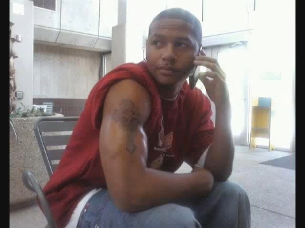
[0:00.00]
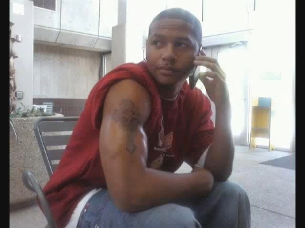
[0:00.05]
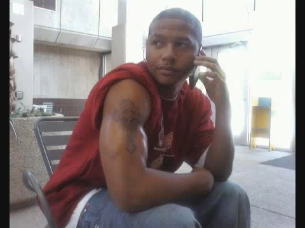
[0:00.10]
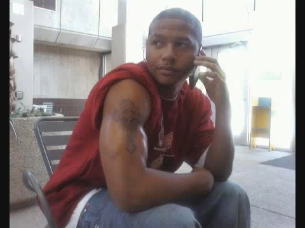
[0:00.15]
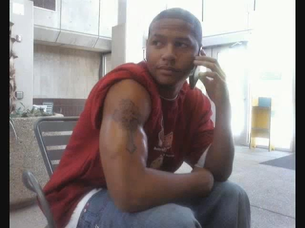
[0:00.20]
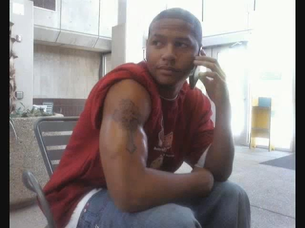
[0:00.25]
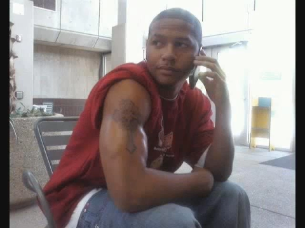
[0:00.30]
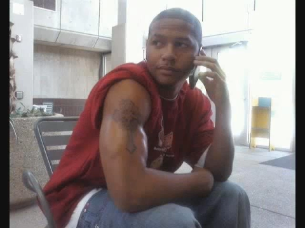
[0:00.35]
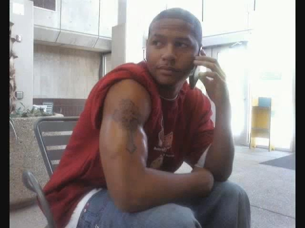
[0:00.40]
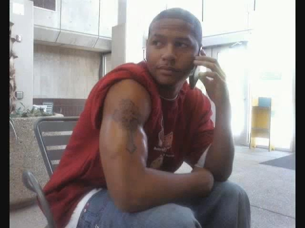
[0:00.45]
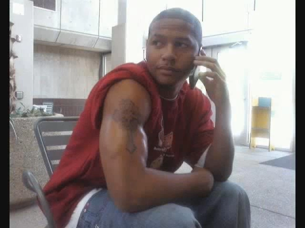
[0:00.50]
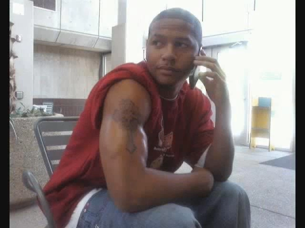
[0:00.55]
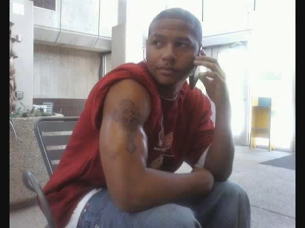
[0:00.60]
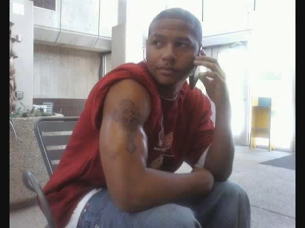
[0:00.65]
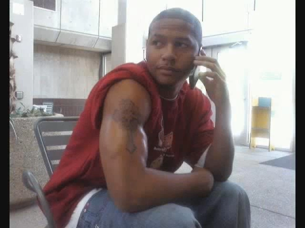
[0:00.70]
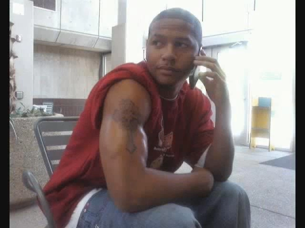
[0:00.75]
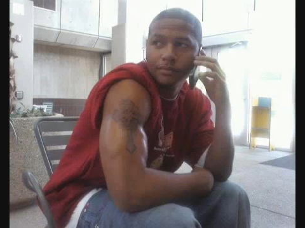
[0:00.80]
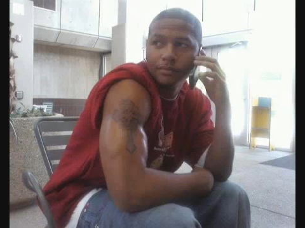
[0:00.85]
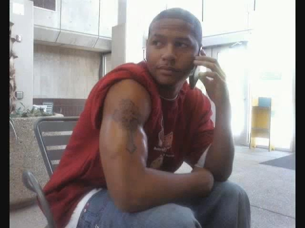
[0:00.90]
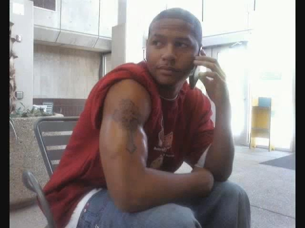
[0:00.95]

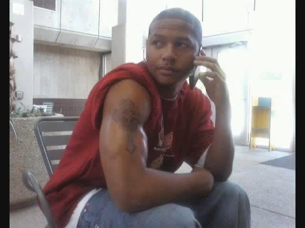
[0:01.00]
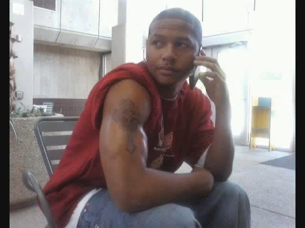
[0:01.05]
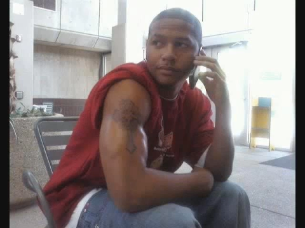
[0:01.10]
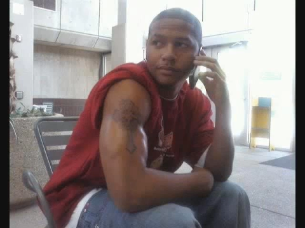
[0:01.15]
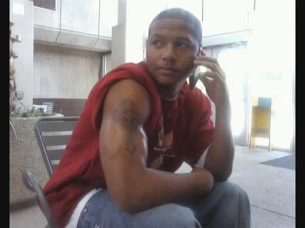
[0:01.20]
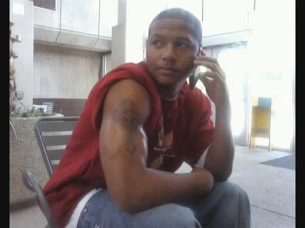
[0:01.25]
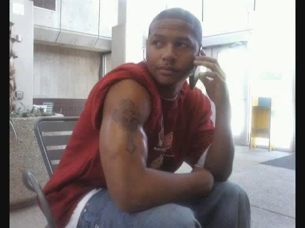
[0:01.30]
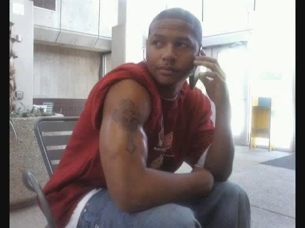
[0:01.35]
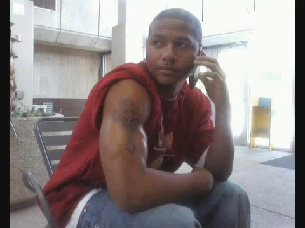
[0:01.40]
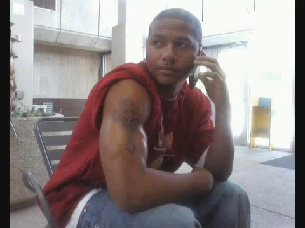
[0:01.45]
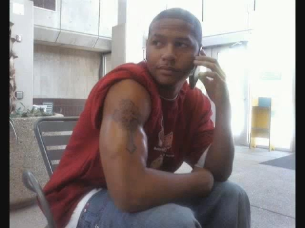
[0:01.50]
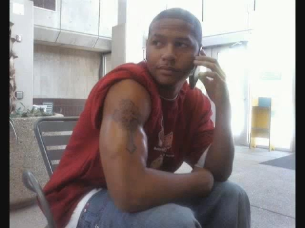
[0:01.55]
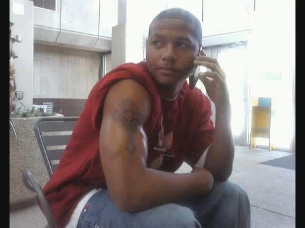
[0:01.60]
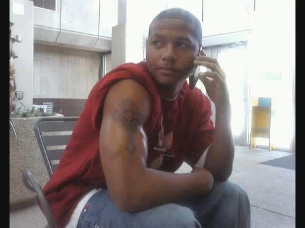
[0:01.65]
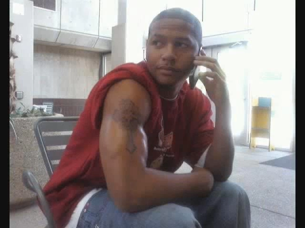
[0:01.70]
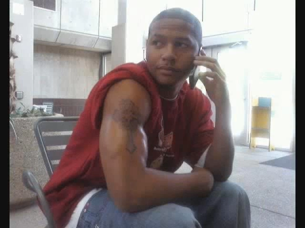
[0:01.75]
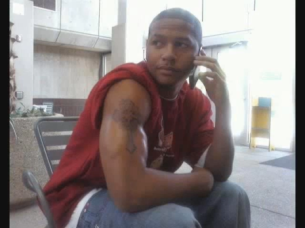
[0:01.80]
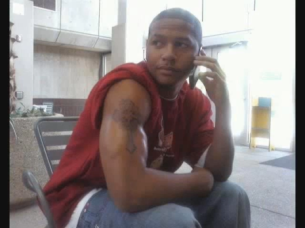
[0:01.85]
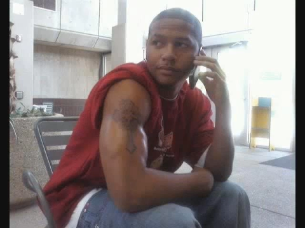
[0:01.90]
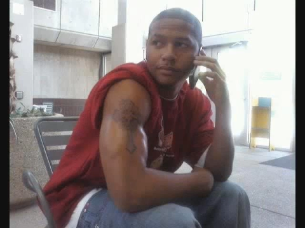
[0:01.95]

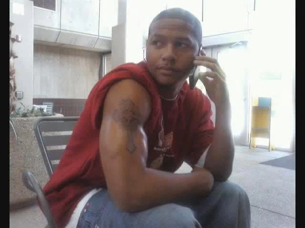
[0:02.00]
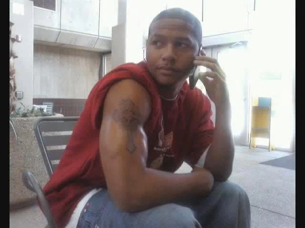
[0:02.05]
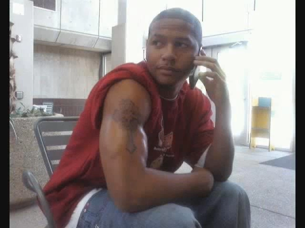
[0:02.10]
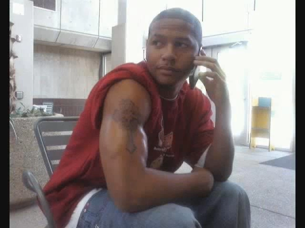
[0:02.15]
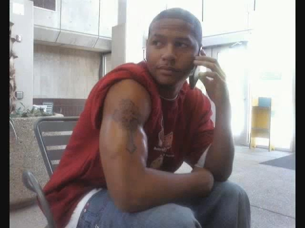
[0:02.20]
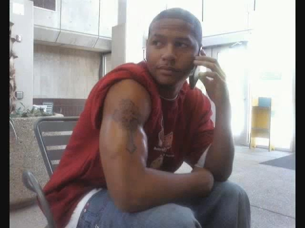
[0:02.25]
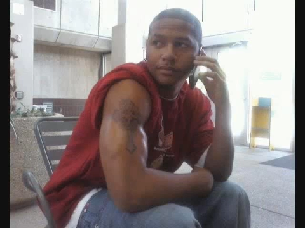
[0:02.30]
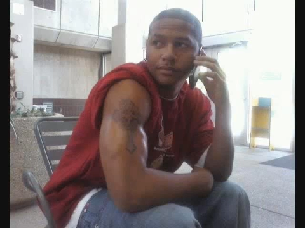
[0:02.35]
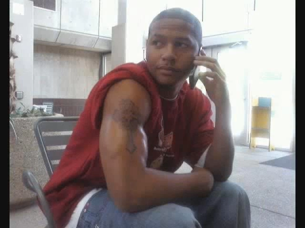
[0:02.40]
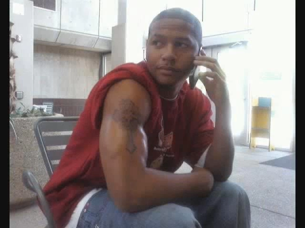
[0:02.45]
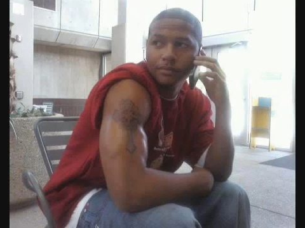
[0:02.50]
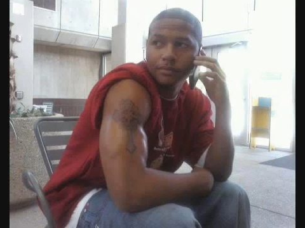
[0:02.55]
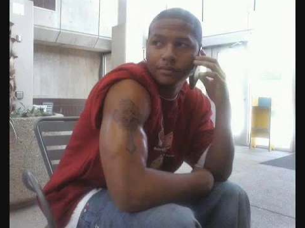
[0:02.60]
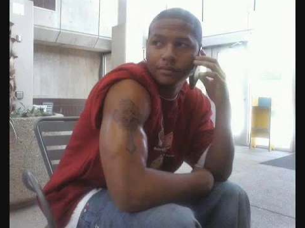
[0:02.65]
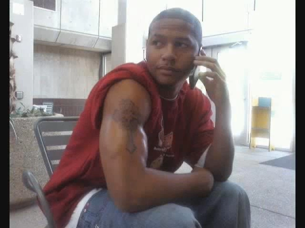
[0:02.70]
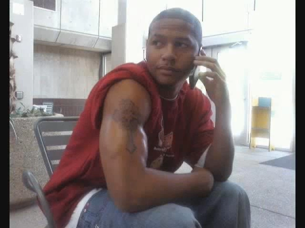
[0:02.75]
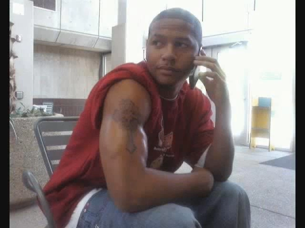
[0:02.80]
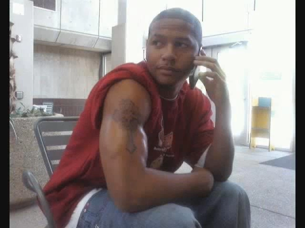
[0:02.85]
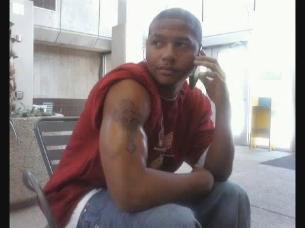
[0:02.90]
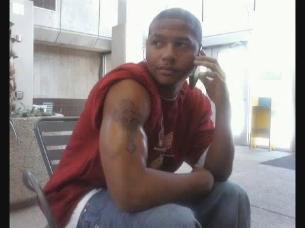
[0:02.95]

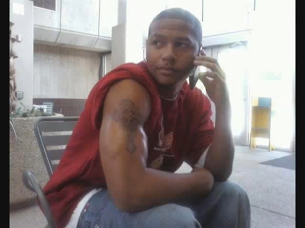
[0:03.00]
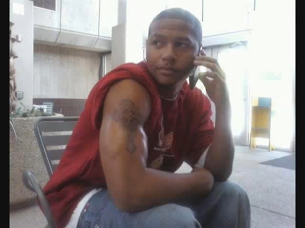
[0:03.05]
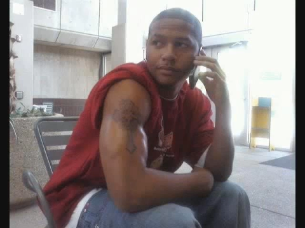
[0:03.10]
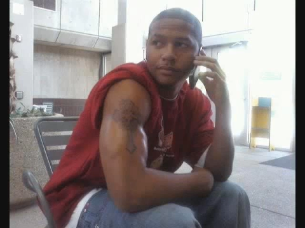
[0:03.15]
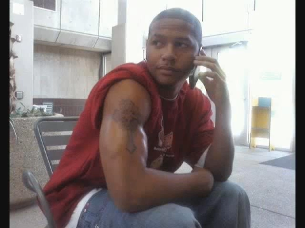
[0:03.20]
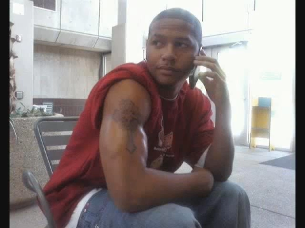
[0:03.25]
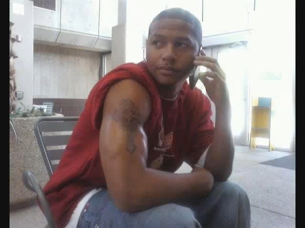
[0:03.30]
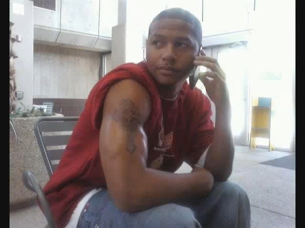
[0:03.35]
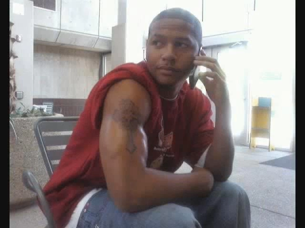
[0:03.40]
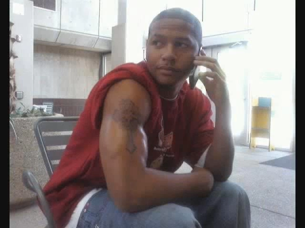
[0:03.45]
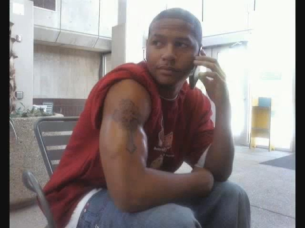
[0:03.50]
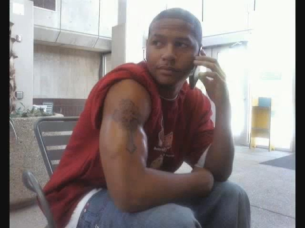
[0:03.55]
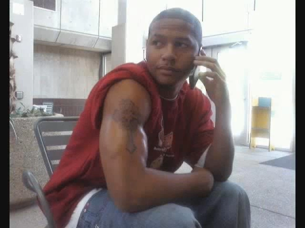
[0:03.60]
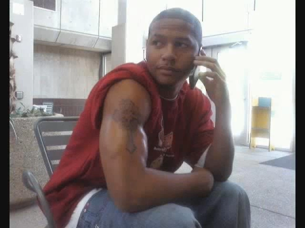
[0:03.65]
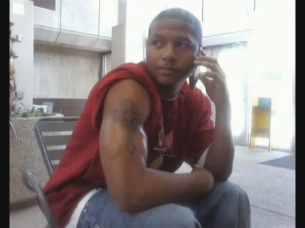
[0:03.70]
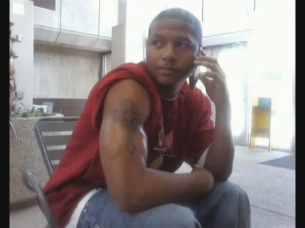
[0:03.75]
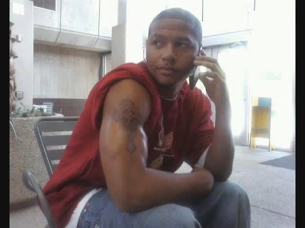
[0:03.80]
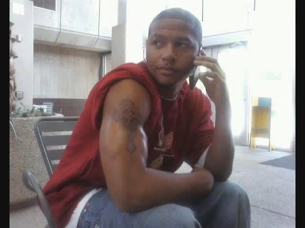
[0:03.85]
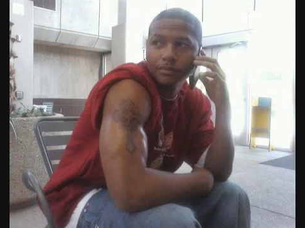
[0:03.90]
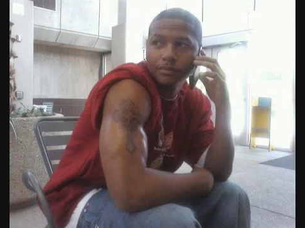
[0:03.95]

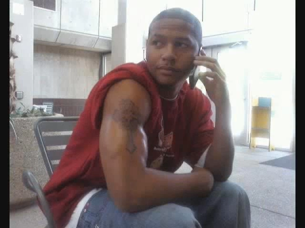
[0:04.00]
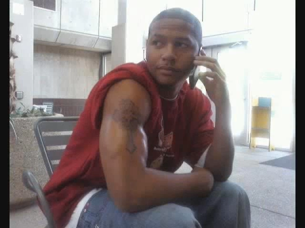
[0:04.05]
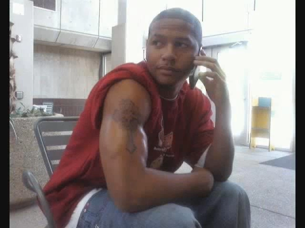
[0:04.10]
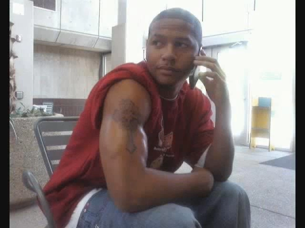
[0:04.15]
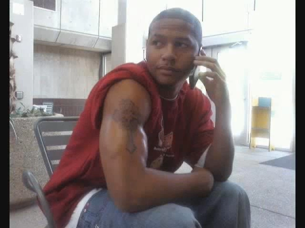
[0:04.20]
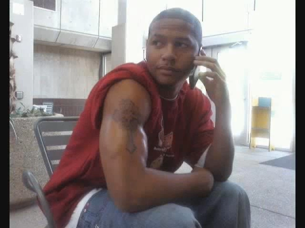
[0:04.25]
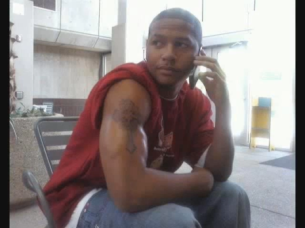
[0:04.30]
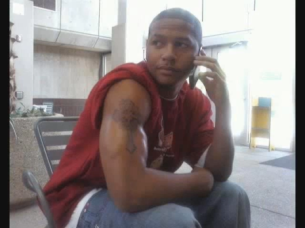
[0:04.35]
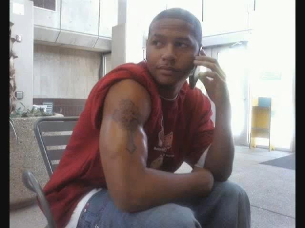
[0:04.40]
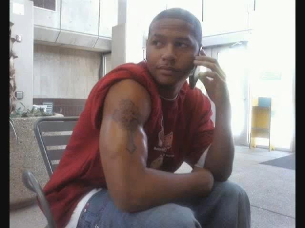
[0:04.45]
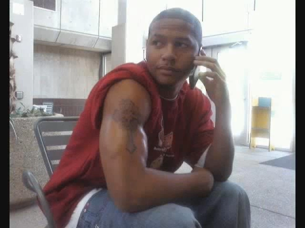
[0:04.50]
The face doesn't move, so there is nothing to read.